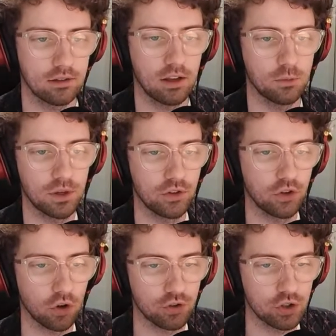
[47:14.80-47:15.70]
has been
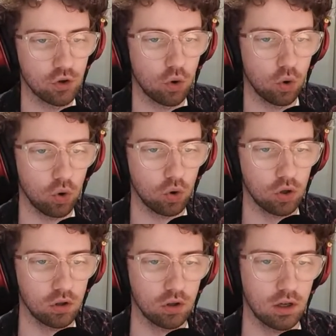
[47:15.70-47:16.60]
dodgy
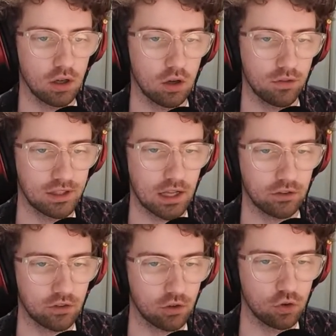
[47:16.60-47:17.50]
all of the
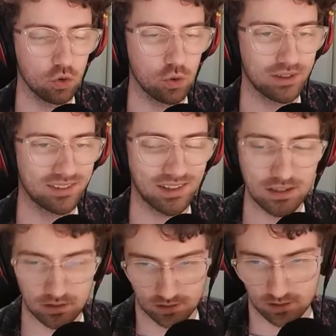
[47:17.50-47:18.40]
last 2
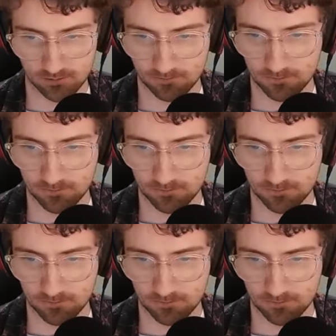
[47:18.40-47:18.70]
seasons.